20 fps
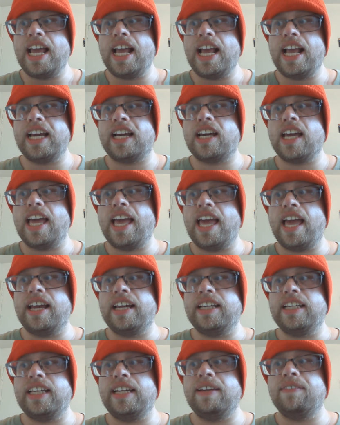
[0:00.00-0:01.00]

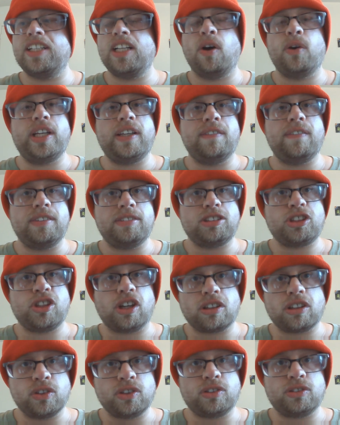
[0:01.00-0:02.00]
you've
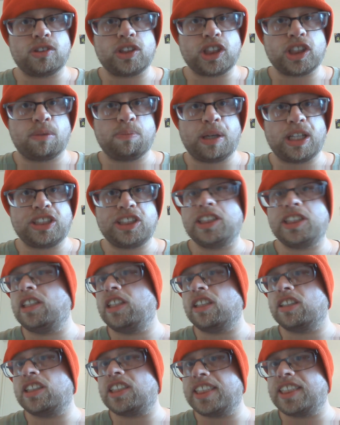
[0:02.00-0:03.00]
struggled through so much,
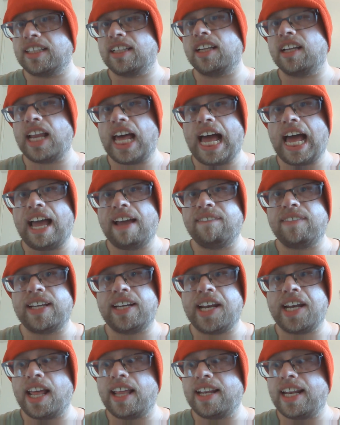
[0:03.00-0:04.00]
you're still alive,
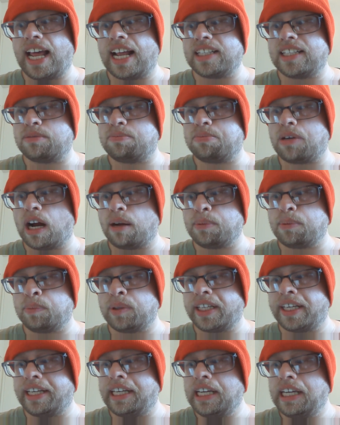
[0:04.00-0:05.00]
and that's
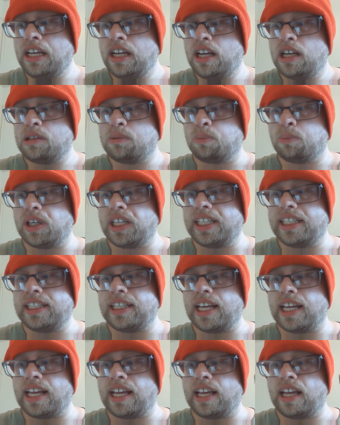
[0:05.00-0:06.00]
probably what
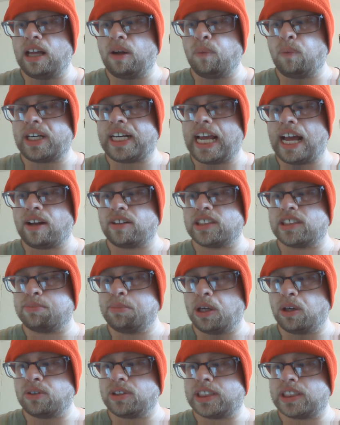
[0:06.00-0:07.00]
counts
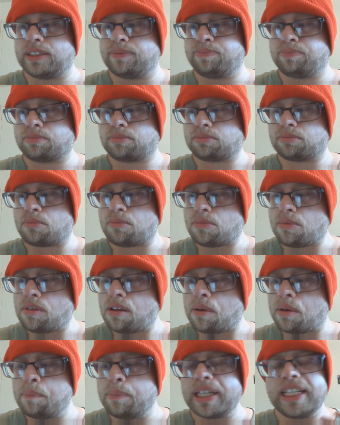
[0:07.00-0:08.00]
most.
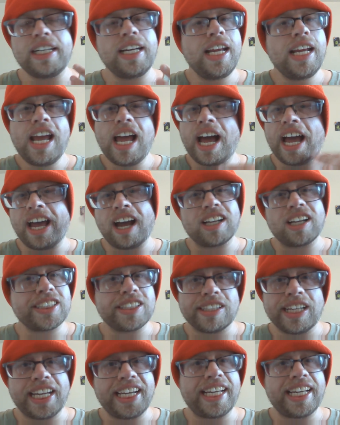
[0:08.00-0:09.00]
But I
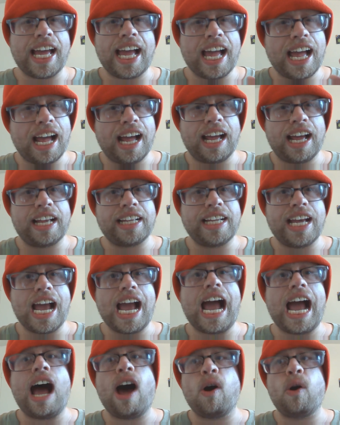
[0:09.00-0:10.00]
also like
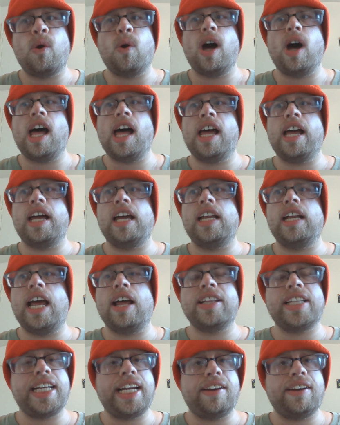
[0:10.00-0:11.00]

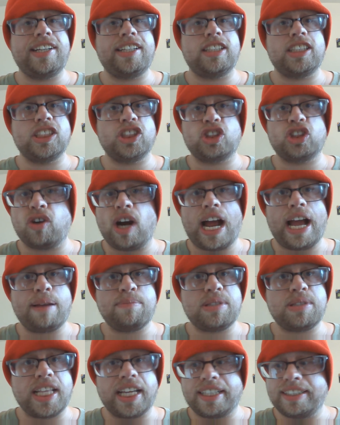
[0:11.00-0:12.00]
how the narrator
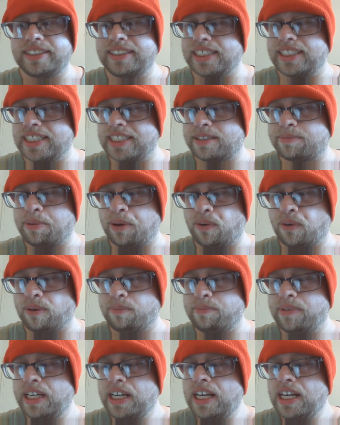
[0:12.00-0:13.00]
describes things in this poem.